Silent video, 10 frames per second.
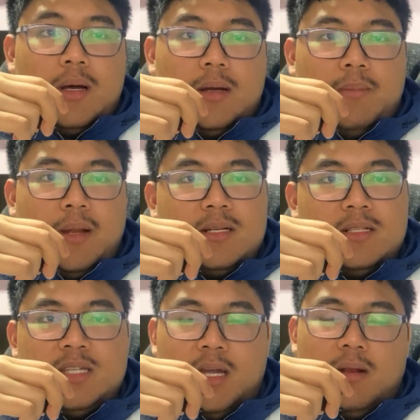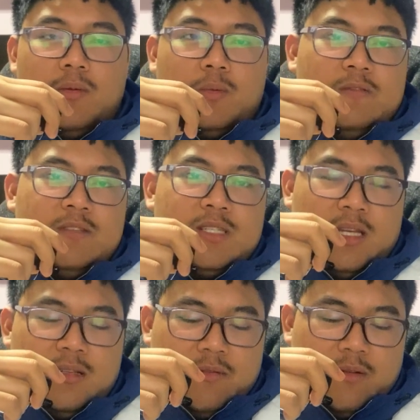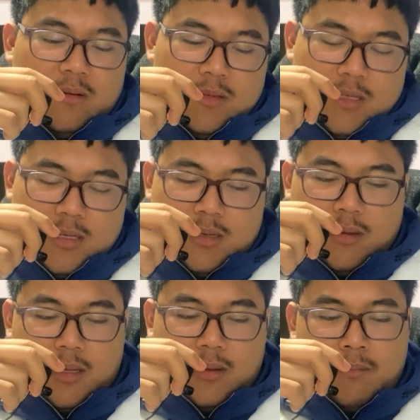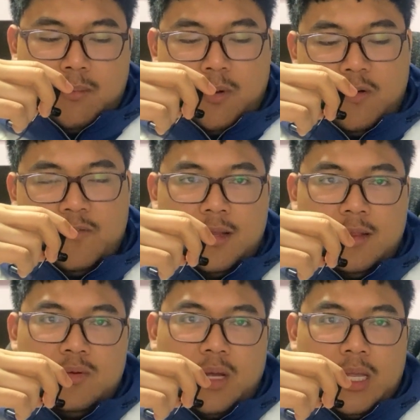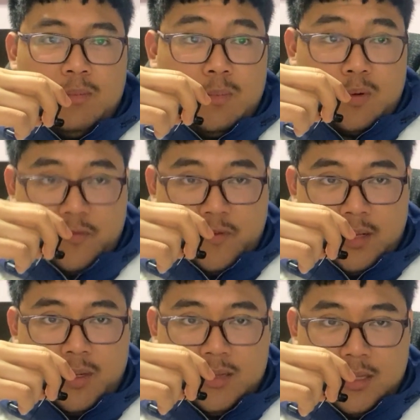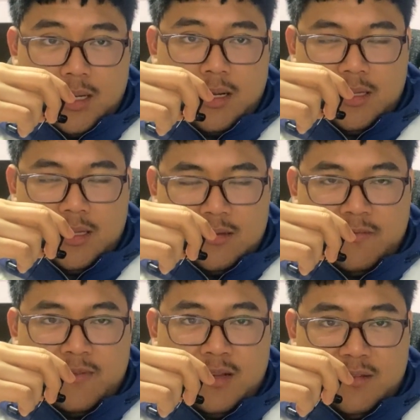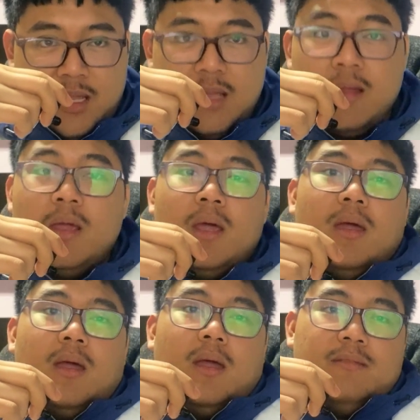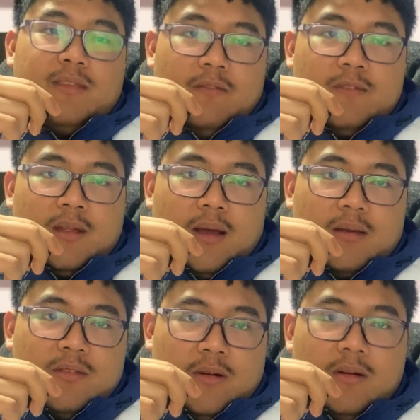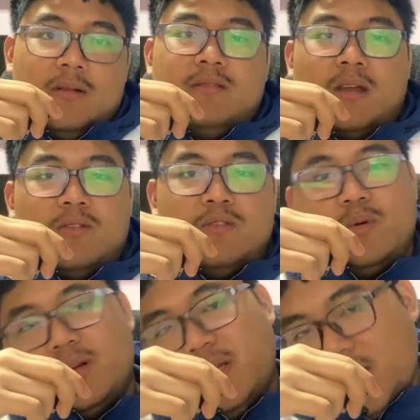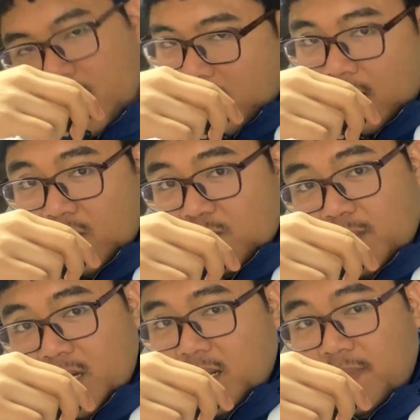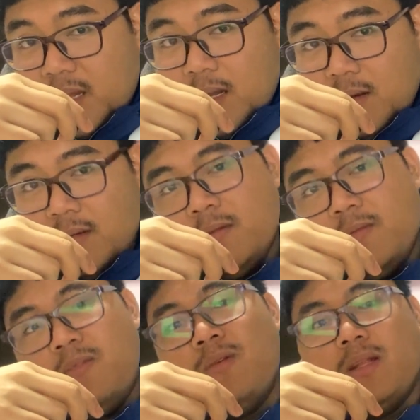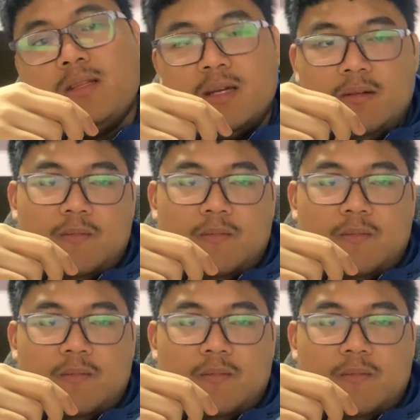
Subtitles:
medical chart, we've changed from the morphine to ibuprofen intravenously, and ceftriaxone, cyclosporin, and enoxaparin. And the fluid chart,